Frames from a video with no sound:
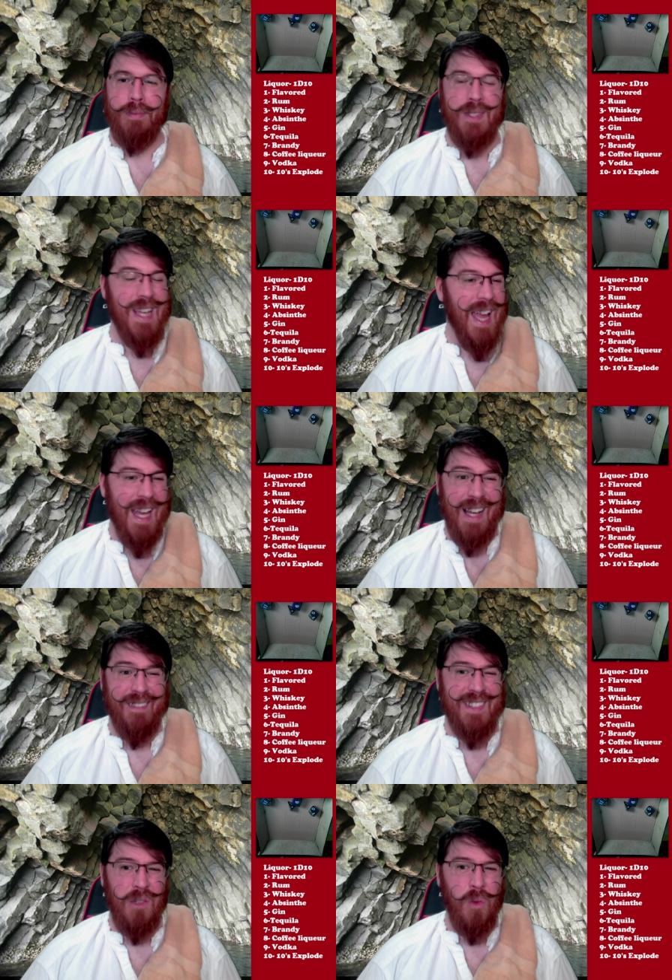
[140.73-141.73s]
yeah,
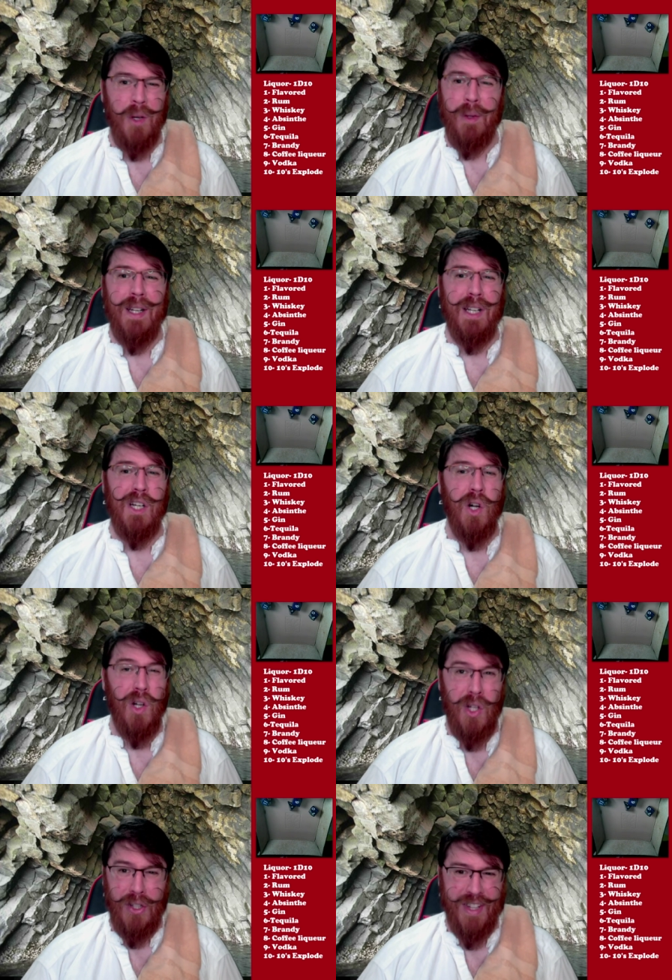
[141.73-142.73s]
so what are we going to
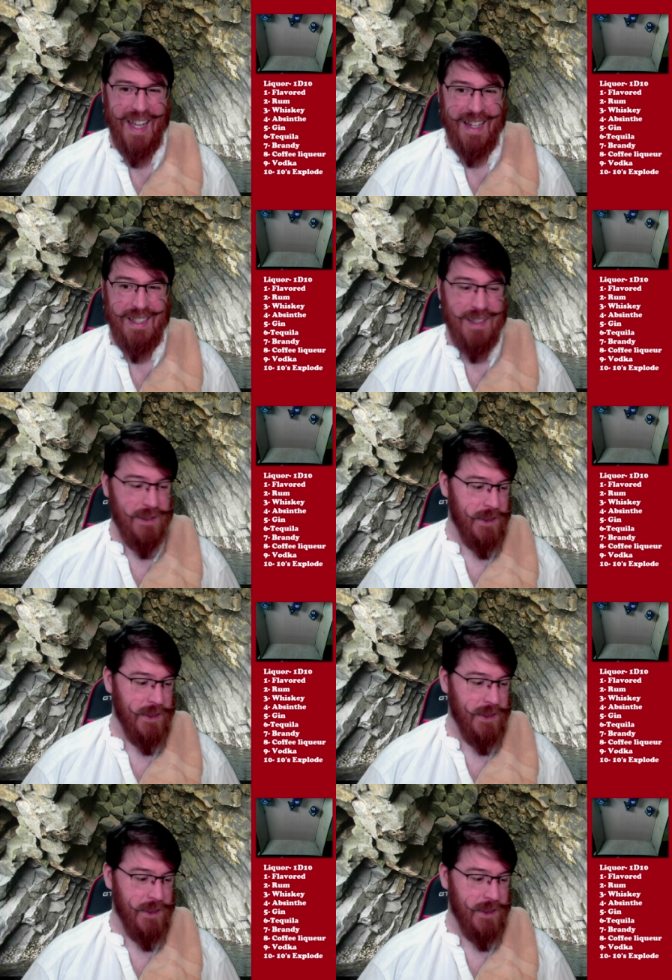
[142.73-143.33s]
call that?